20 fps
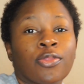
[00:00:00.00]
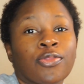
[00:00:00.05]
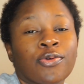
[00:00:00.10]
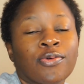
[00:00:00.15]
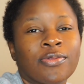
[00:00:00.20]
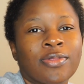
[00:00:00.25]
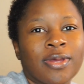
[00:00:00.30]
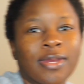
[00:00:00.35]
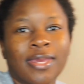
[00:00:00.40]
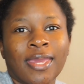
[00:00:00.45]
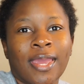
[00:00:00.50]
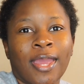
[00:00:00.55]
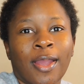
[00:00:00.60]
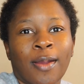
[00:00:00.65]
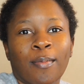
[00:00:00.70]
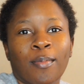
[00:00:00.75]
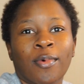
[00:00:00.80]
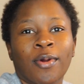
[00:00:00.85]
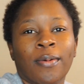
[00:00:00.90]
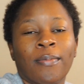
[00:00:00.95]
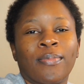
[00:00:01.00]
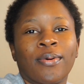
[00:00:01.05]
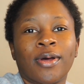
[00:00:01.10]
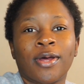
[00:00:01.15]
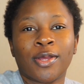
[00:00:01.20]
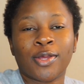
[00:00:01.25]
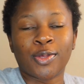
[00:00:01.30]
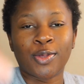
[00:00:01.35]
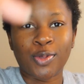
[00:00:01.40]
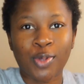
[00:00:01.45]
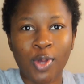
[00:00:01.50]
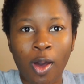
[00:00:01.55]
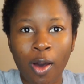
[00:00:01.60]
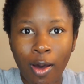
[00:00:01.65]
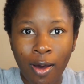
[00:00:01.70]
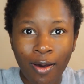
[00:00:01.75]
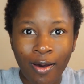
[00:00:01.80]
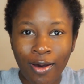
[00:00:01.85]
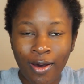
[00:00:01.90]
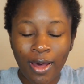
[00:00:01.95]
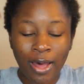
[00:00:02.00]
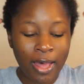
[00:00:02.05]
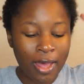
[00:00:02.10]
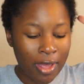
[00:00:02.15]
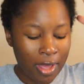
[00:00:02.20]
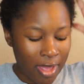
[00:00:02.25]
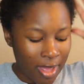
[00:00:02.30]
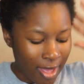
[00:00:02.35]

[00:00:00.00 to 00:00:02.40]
through the camera, but y'all,